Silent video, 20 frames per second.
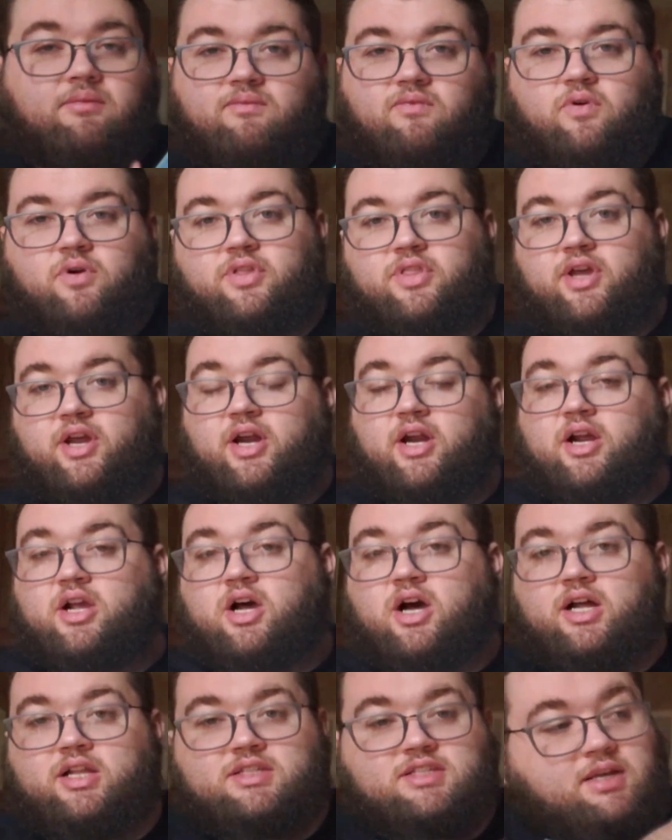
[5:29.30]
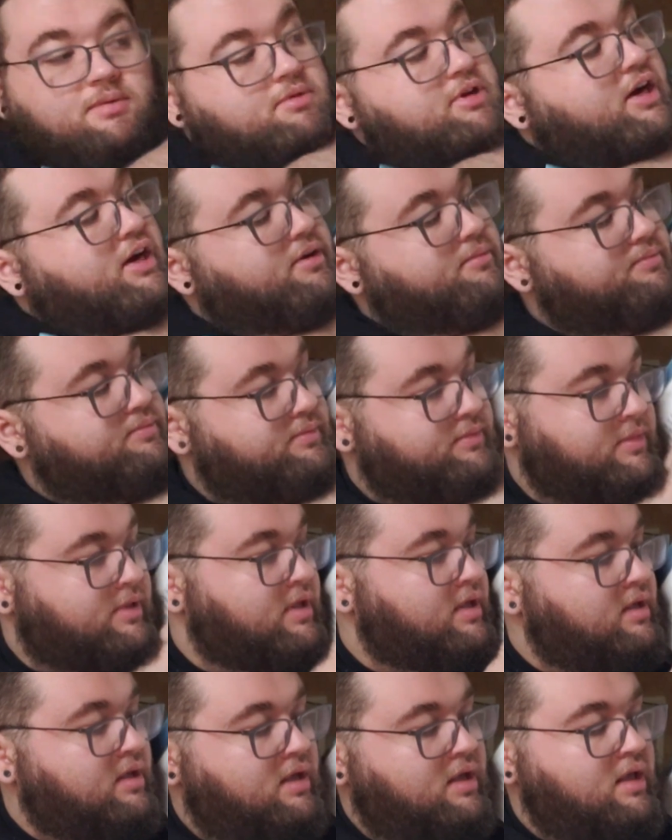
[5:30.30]
for their concept art.
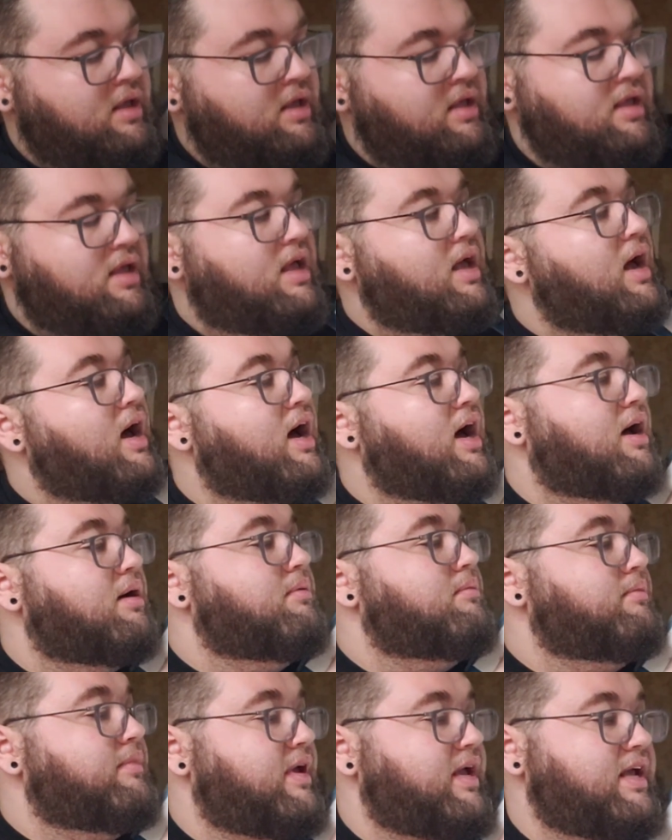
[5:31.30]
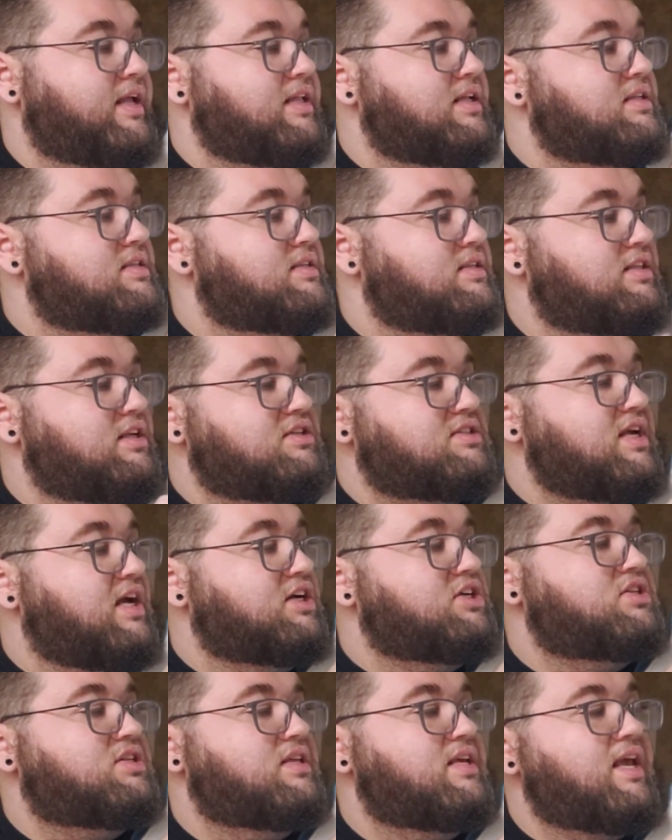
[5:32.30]
And there's
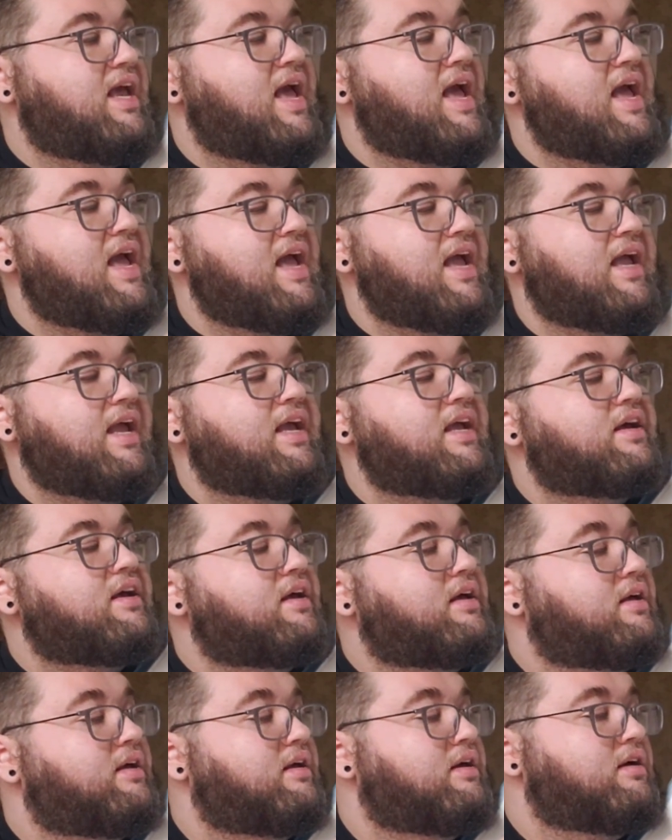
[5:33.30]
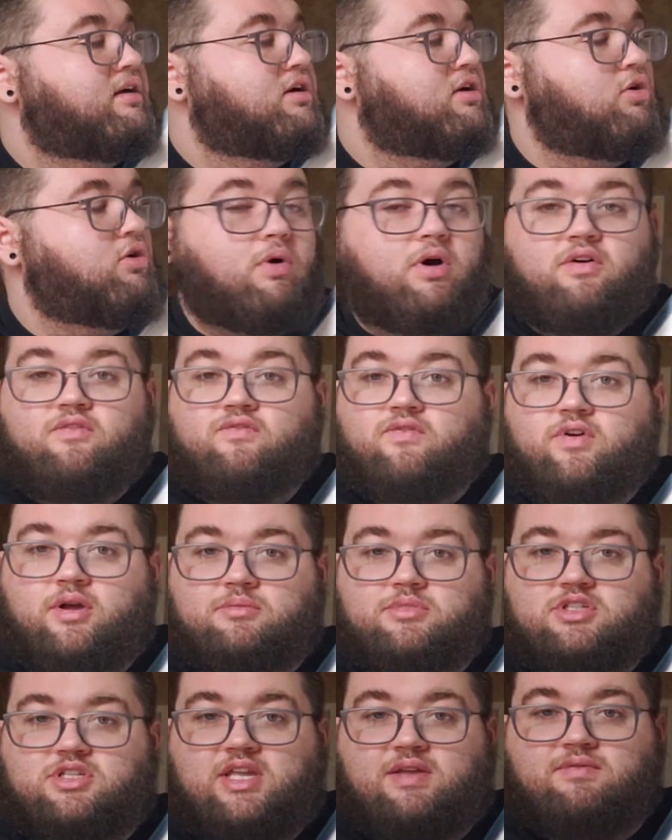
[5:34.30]
actually a quote
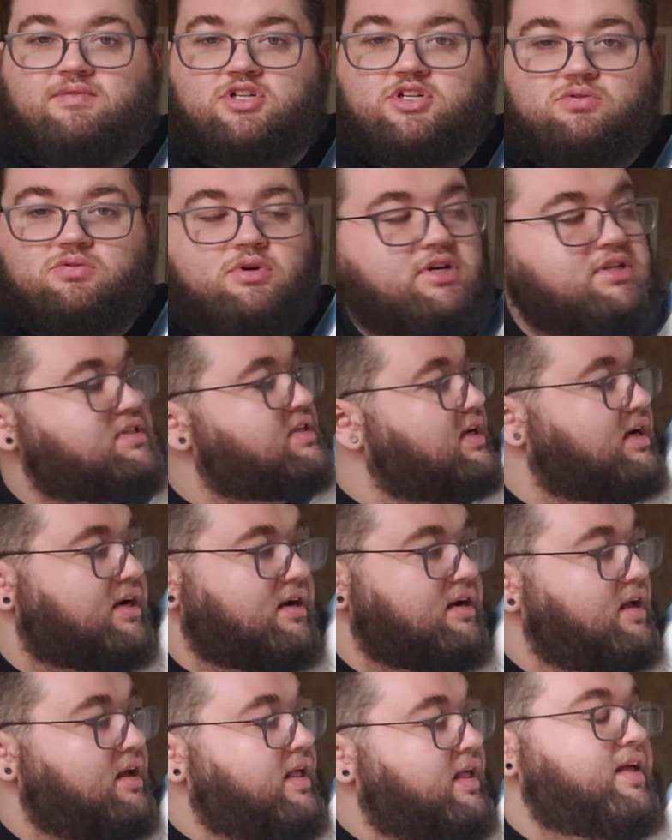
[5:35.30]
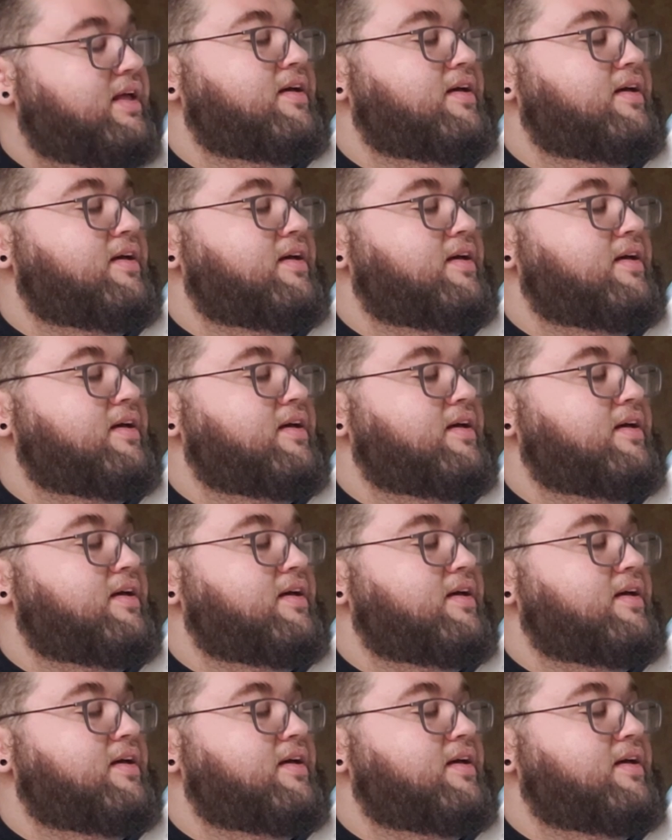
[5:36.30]
from Stephen Schwartz here,